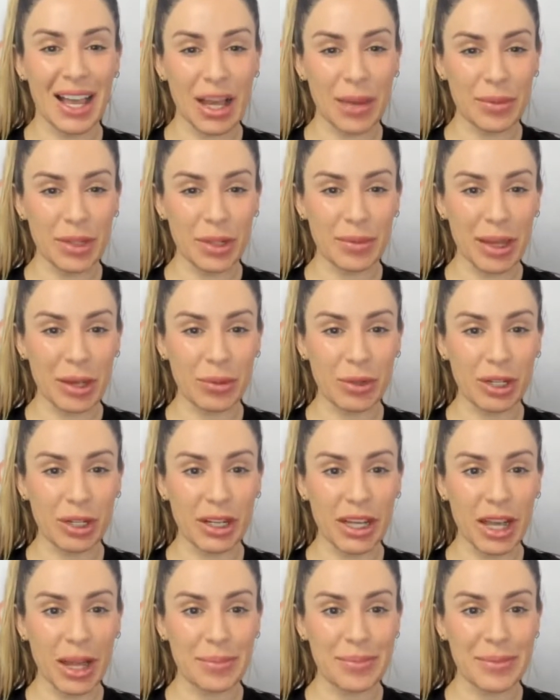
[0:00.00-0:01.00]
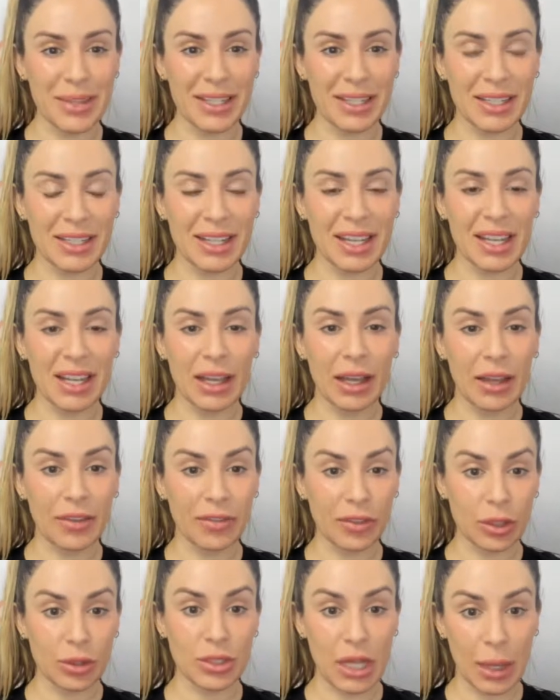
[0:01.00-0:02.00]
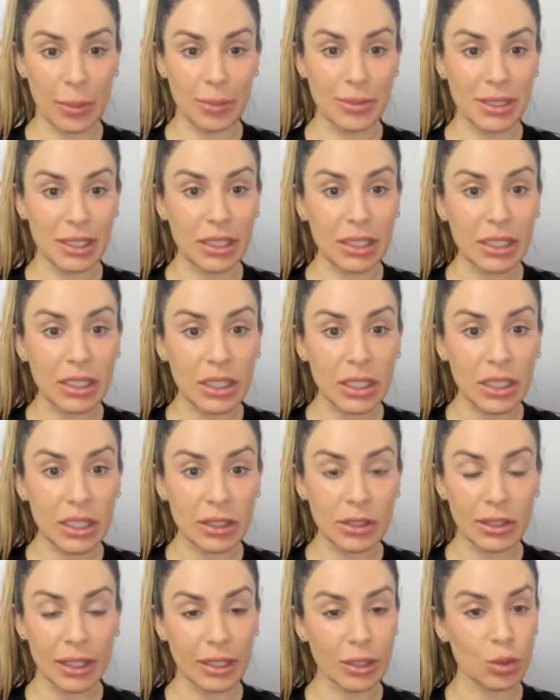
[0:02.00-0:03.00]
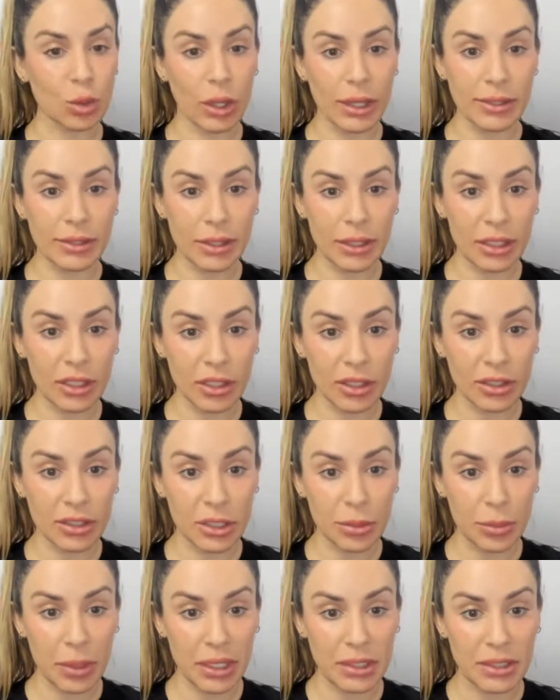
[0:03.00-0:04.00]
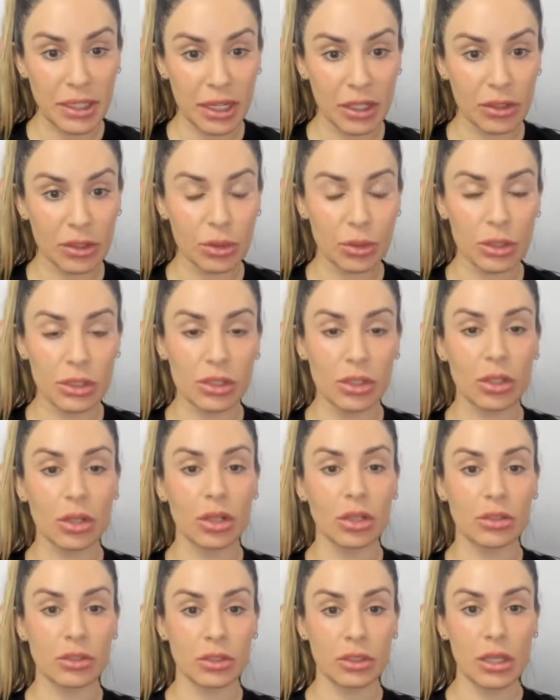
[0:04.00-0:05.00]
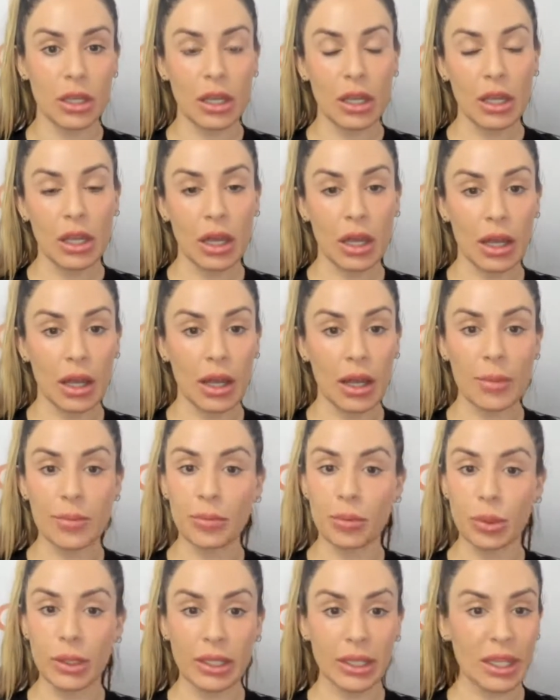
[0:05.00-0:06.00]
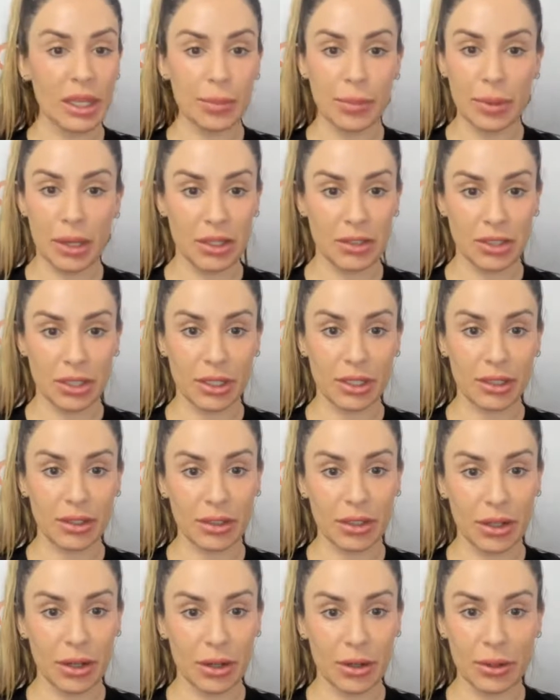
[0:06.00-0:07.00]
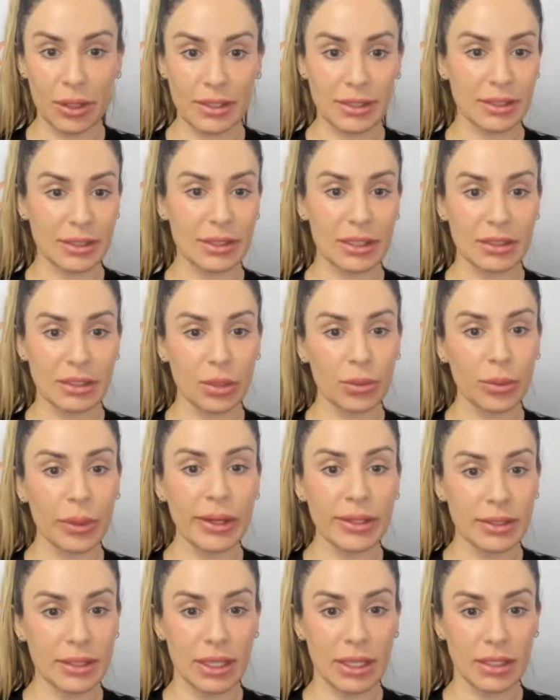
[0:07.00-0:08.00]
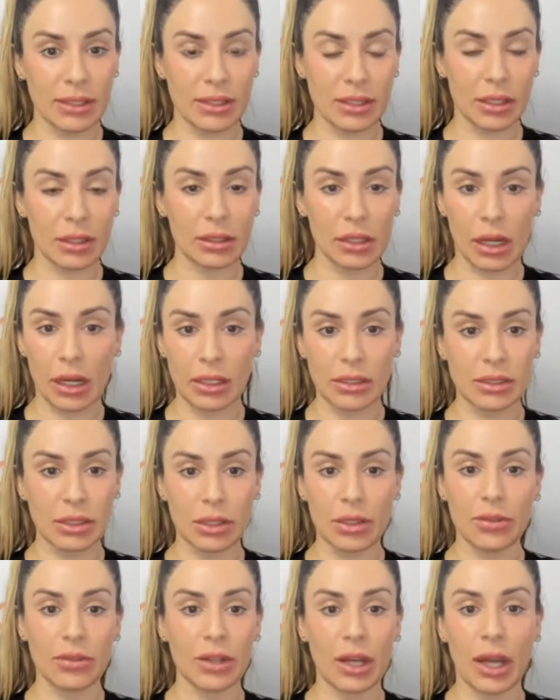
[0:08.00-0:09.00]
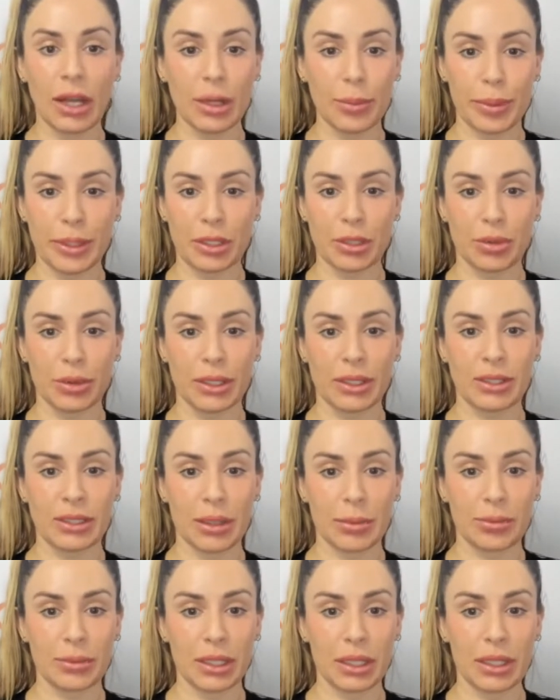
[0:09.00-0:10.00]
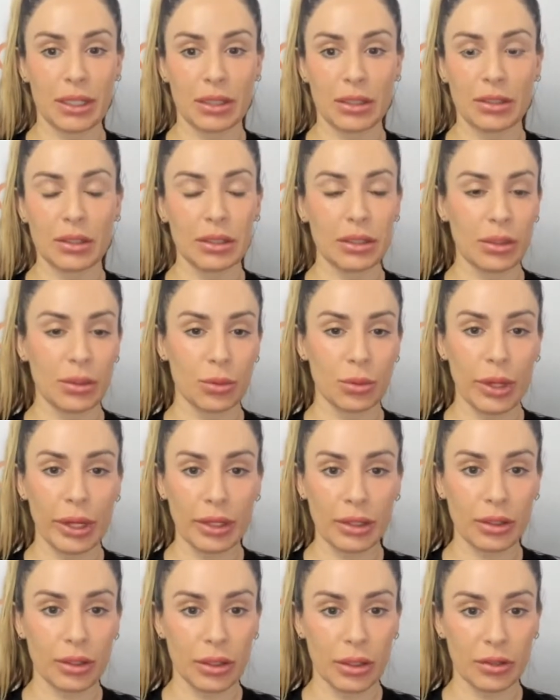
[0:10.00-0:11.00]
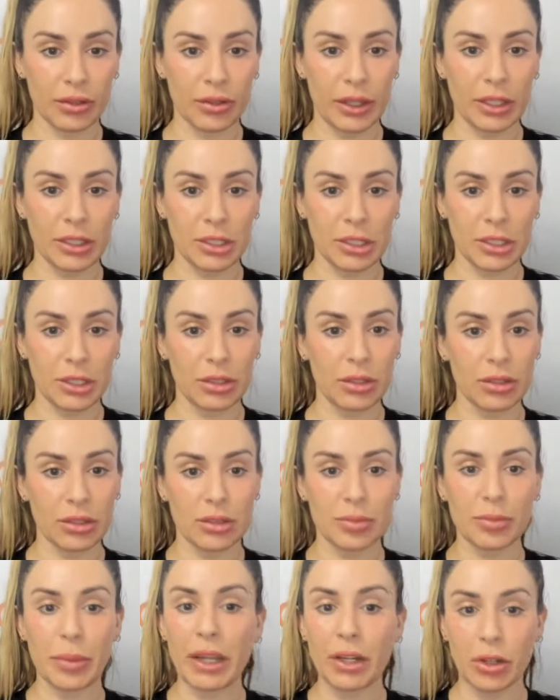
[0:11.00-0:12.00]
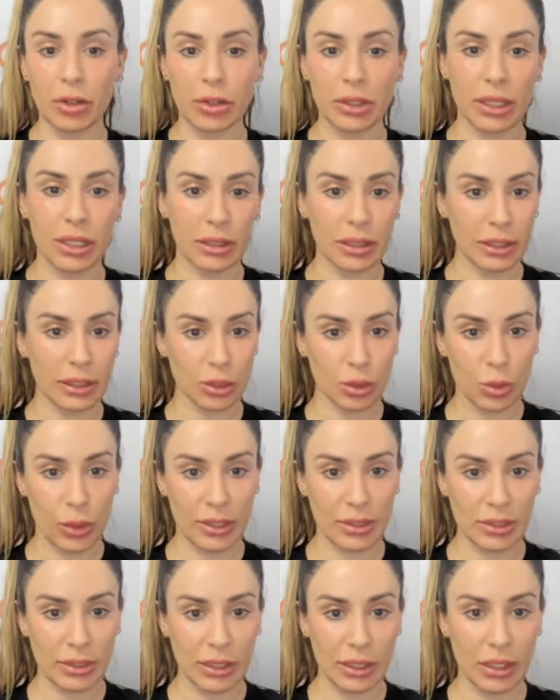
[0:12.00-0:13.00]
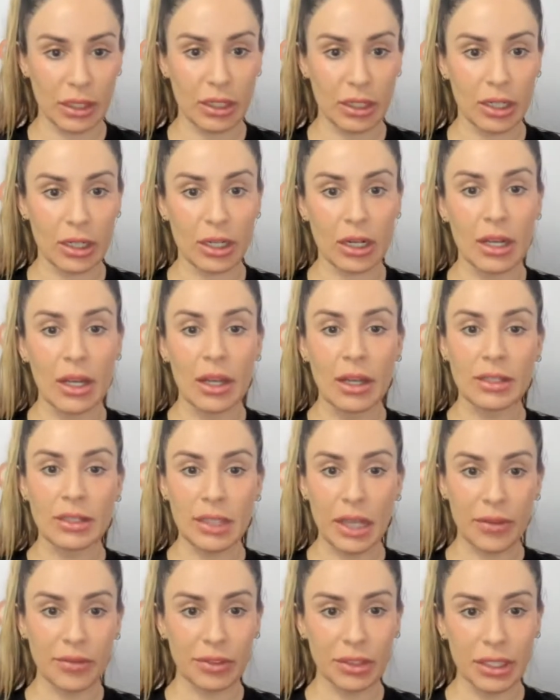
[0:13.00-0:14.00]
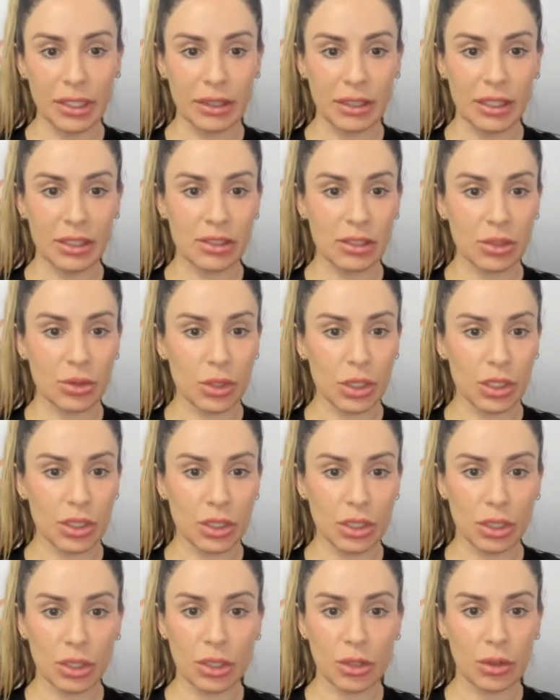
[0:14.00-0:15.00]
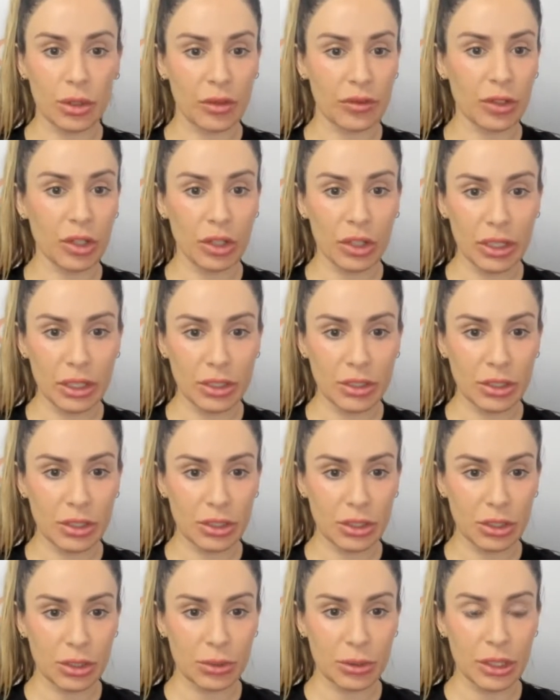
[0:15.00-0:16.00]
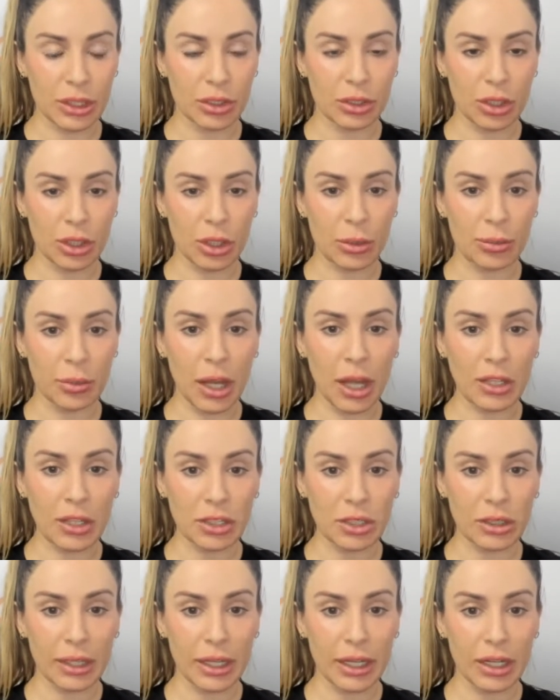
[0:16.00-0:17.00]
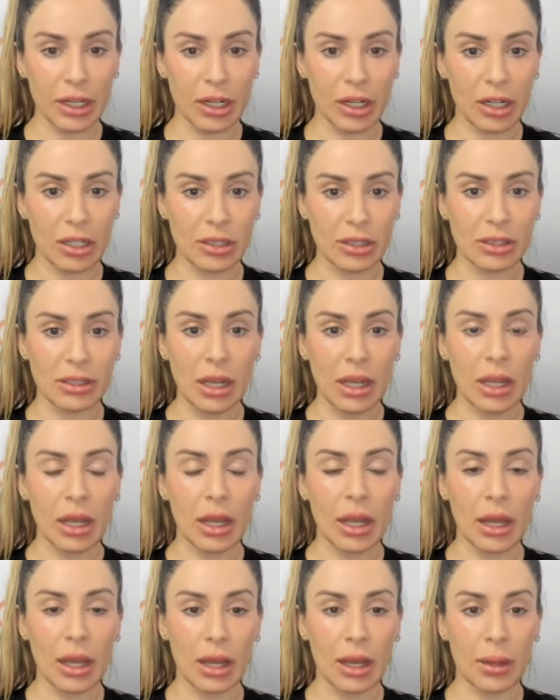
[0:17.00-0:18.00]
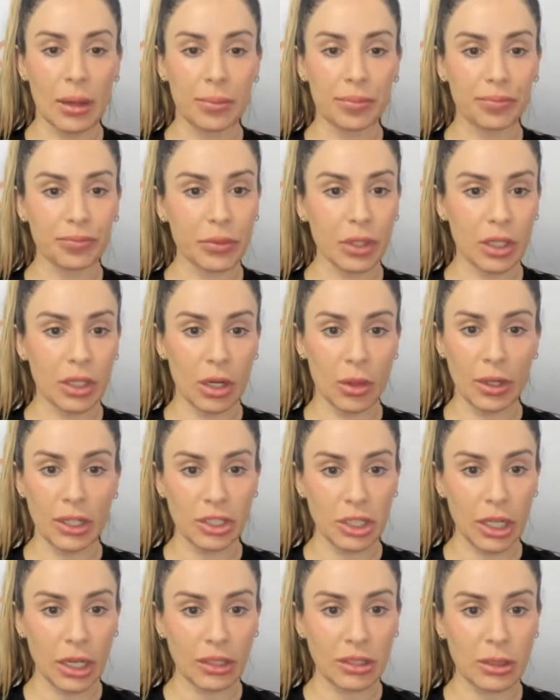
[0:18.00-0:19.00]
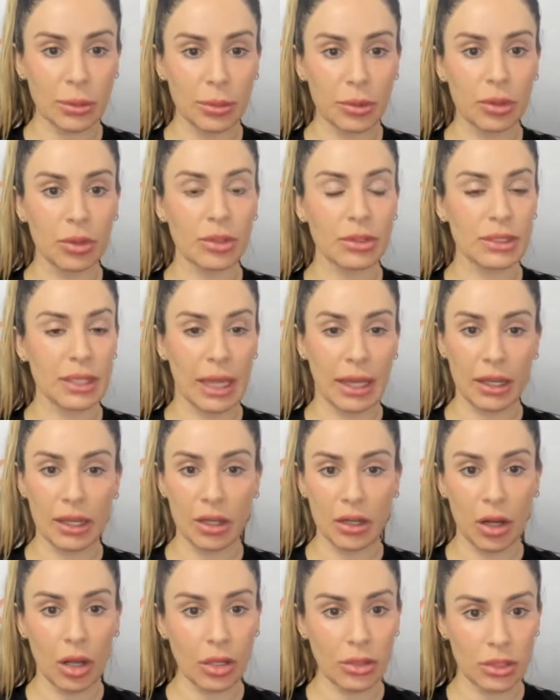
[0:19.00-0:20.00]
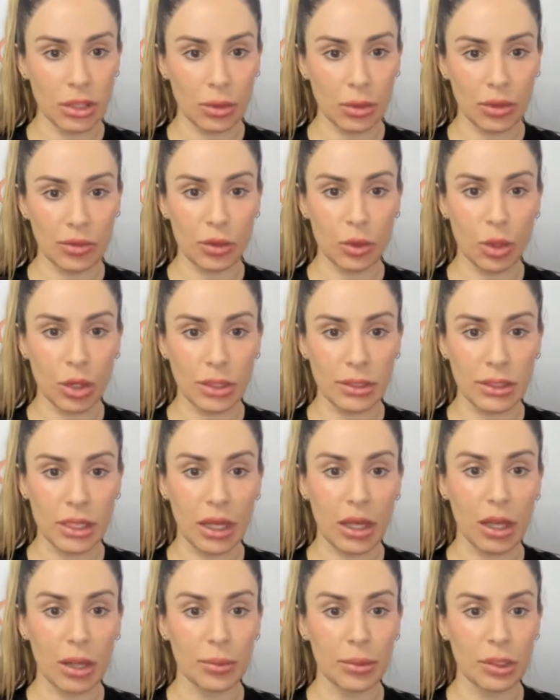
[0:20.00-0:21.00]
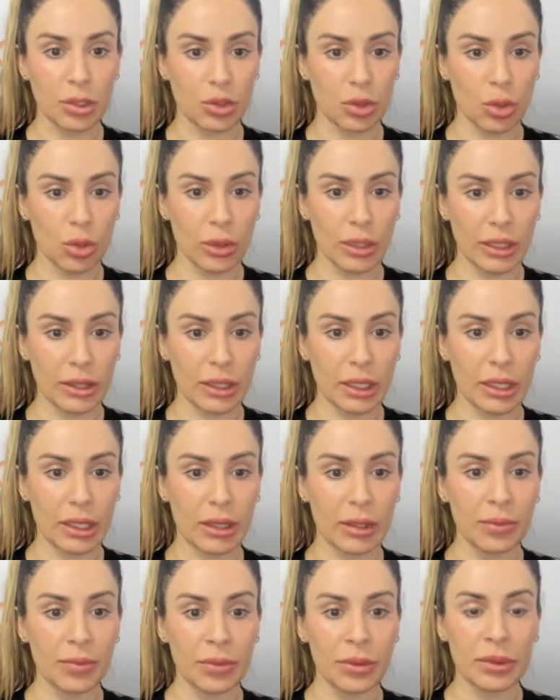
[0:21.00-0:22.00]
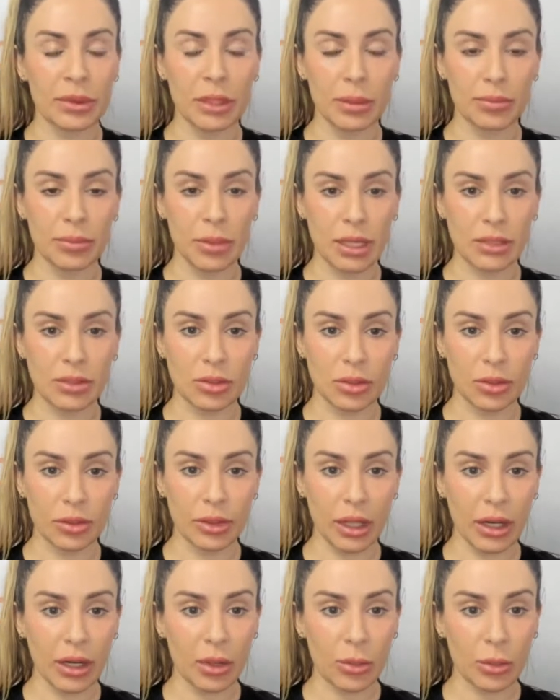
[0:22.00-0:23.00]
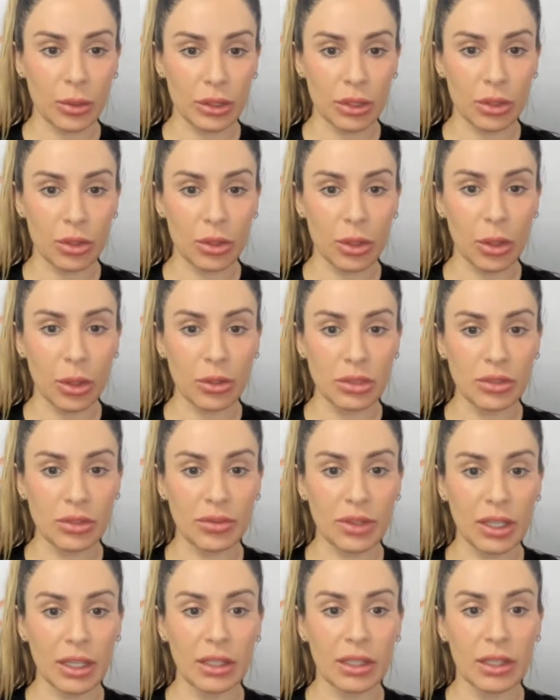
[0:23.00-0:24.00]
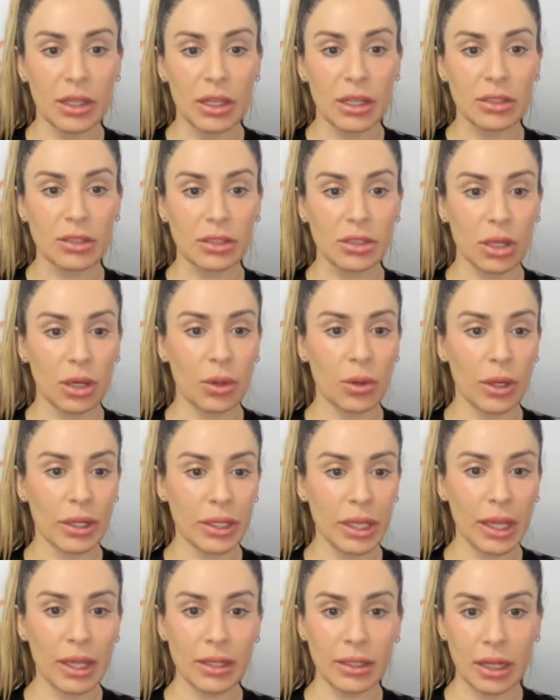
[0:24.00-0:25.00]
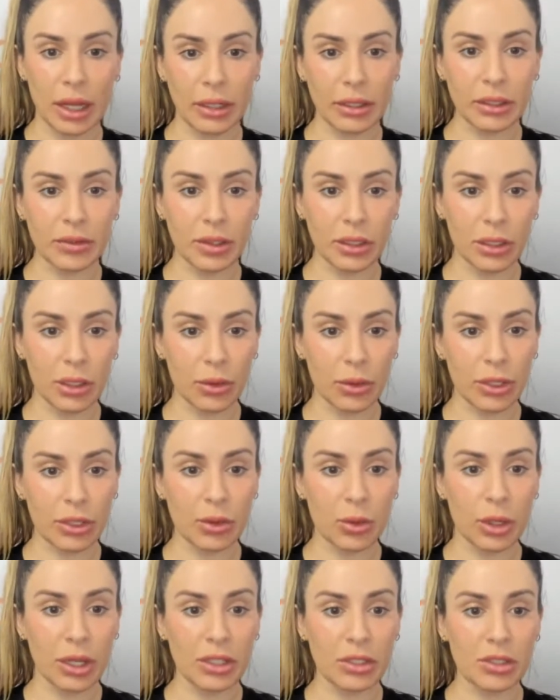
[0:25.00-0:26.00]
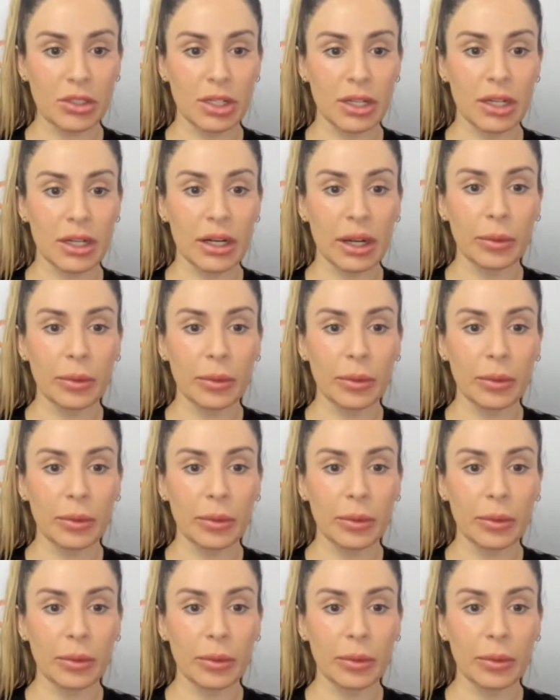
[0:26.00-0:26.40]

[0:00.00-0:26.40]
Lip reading: You may want to come in a few times a year, like twice a year, to maintain your results. We keep aging, you know, it's a race against the clock. So you've got to be doing something, you know, regular facials, microneedling twice a year, definitely things you can do. If you're into doing neuromodulators, you know, injectables, that can also, of course, help controlling the muscle there with the crow's feet. So again, kind of a loaded question.